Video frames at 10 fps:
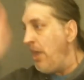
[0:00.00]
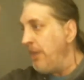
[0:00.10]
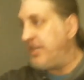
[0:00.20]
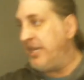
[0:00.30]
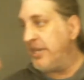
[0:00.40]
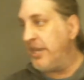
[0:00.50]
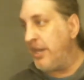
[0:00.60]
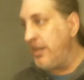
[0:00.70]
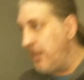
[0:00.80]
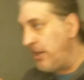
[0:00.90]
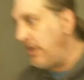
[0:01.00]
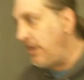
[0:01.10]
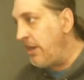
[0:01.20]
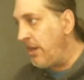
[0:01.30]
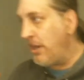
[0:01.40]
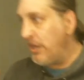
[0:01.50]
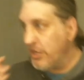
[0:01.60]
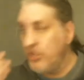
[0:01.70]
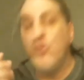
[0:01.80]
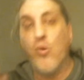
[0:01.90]
did an
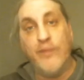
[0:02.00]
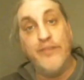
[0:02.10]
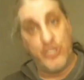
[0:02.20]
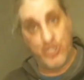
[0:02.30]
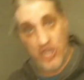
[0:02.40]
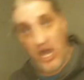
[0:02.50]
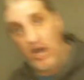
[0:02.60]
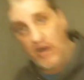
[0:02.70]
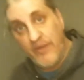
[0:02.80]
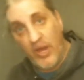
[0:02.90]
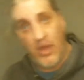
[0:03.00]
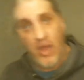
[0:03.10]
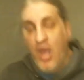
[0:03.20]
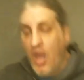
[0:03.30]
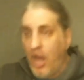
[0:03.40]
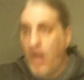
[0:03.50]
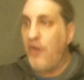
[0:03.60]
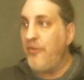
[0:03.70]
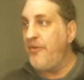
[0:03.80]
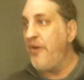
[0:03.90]
enormous job
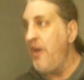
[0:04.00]
of